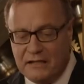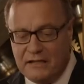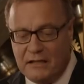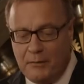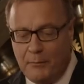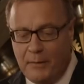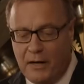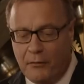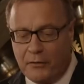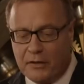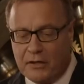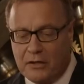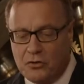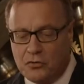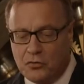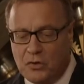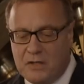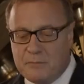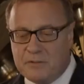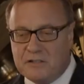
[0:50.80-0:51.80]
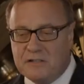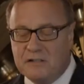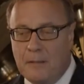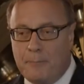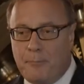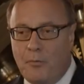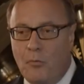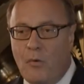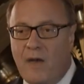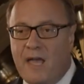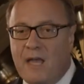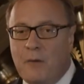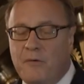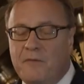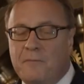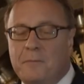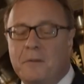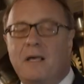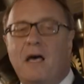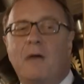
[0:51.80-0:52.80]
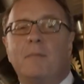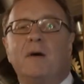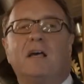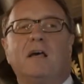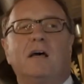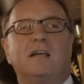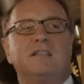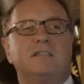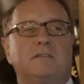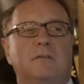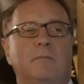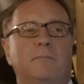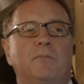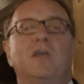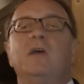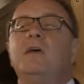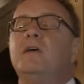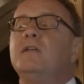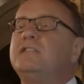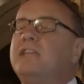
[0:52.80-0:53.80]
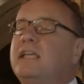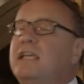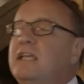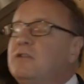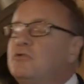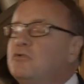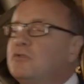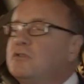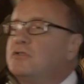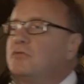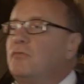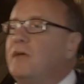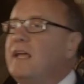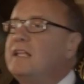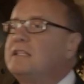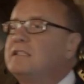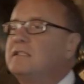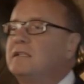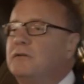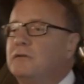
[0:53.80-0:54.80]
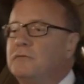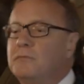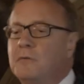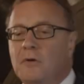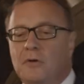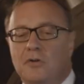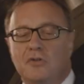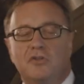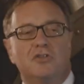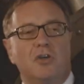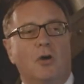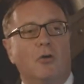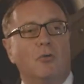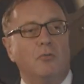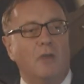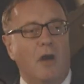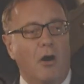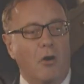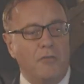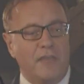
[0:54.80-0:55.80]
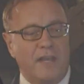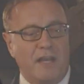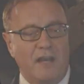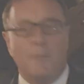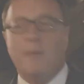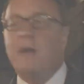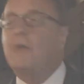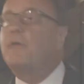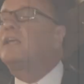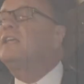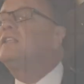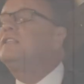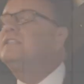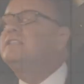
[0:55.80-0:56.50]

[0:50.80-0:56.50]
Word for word: the American dream slip away. We've become accustomed to interest rates that are so low that an American